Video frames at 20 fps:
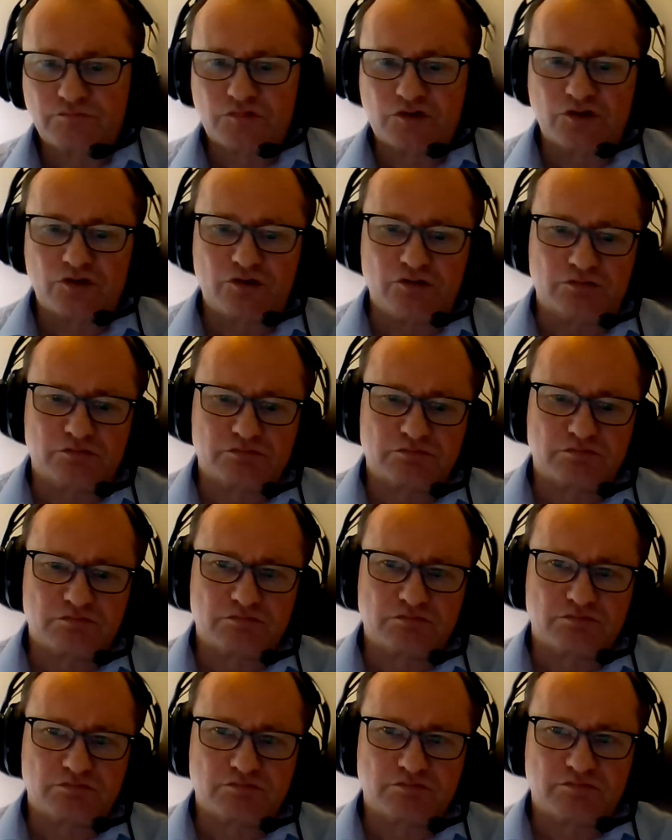So
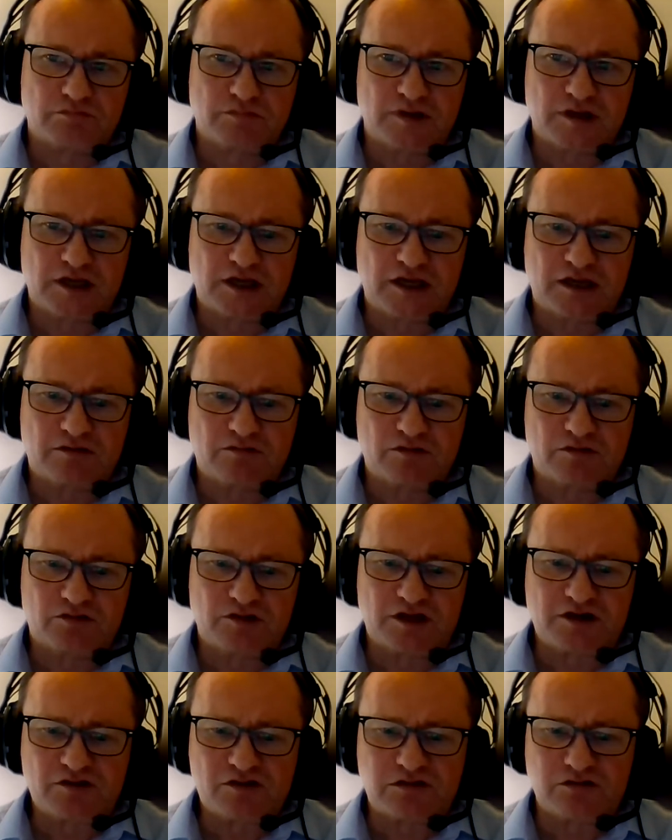
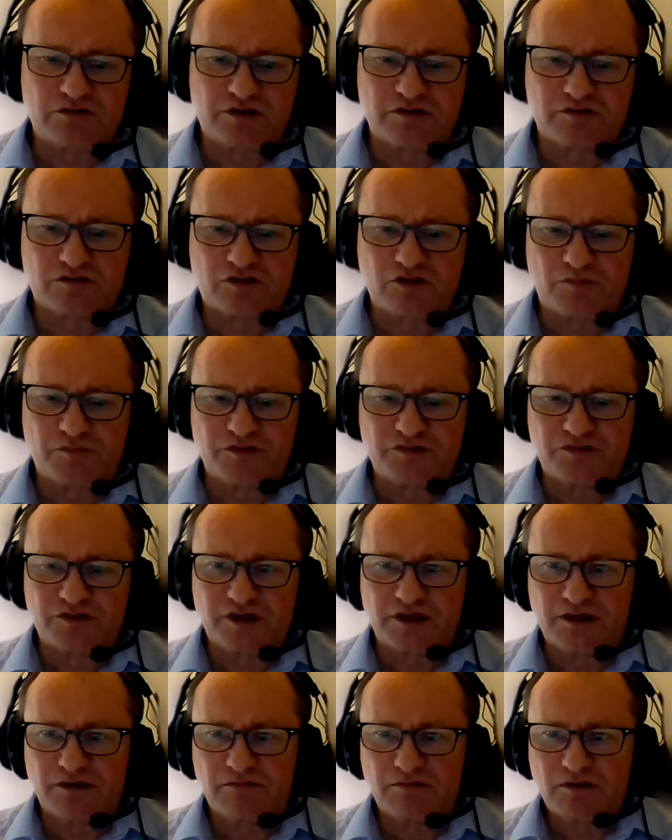let us look at some of
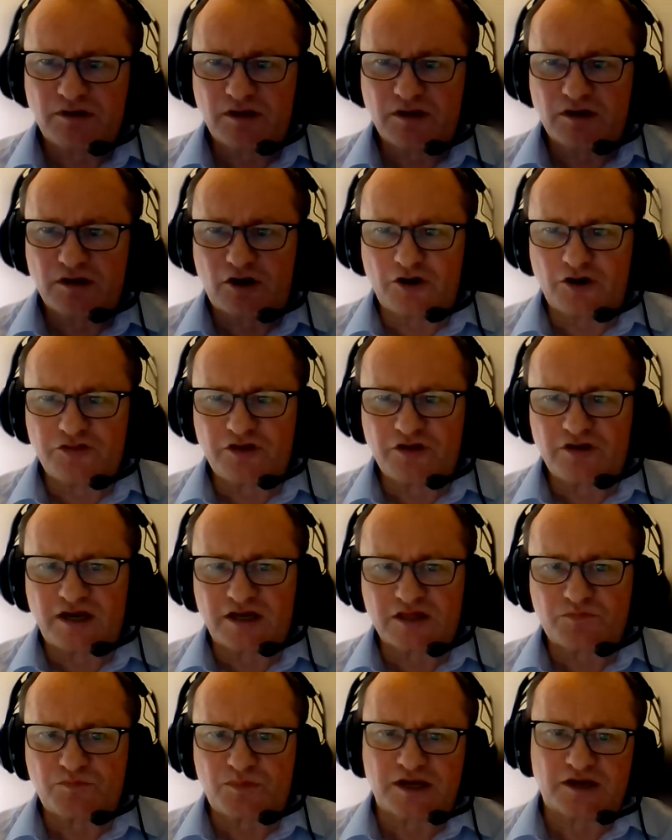the other
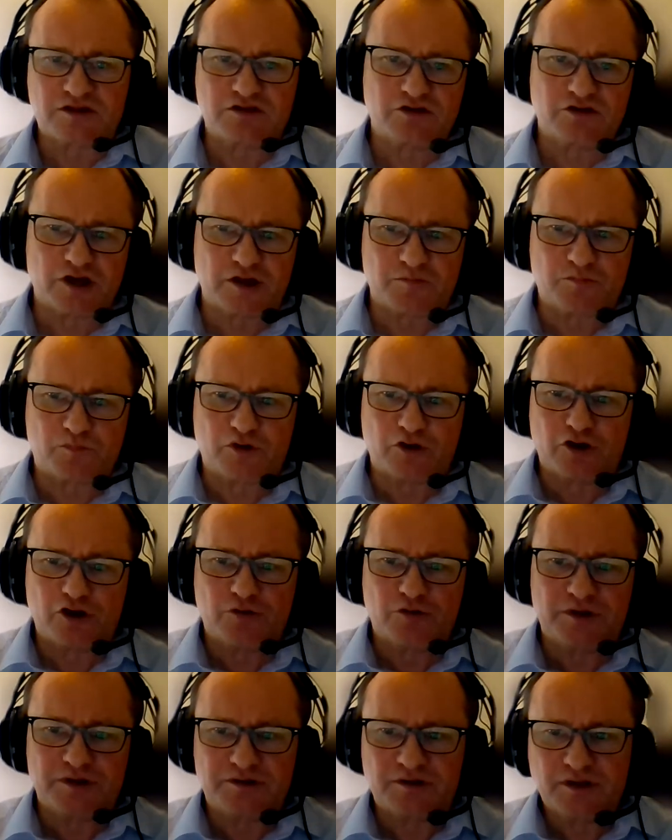aspects. You get
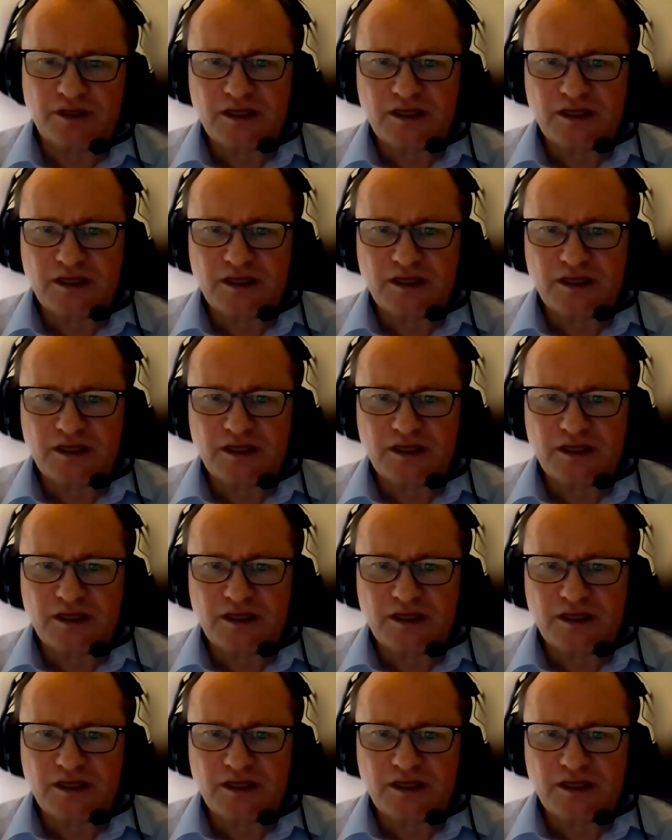empowerment,